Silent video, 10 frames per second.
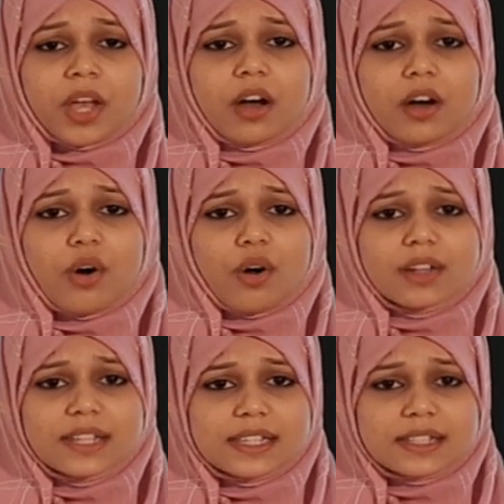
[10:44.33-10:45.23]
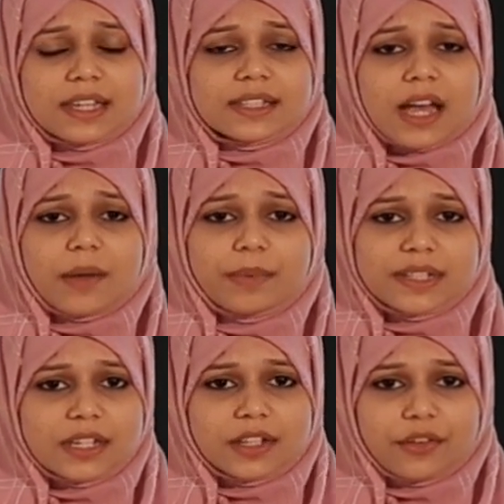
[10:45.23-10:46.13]
All these things are
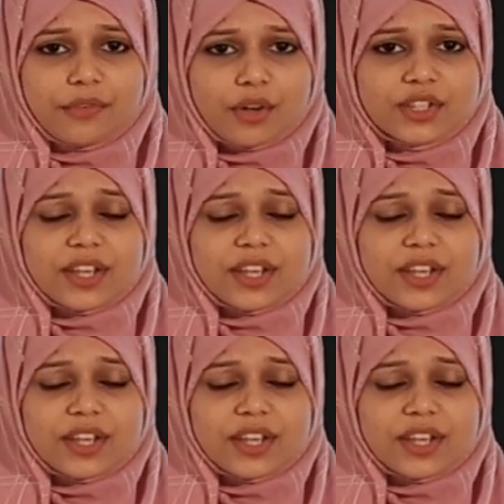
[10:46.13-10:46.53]
present in the forest.